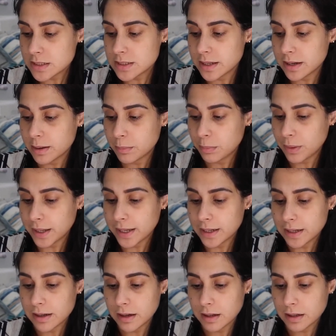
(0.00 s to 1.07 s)
then apply
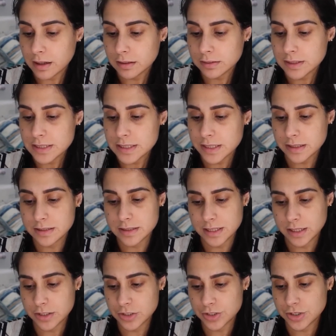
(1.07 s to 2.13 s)
it along the skin
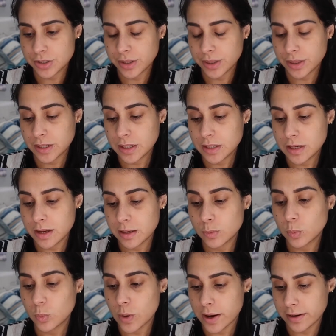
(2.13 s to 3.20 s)
texture, thin
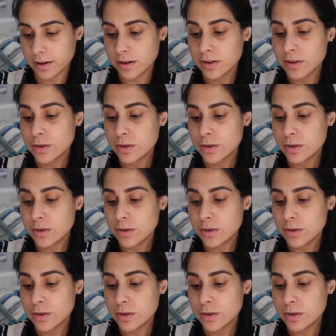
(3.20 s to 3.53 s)
and wide.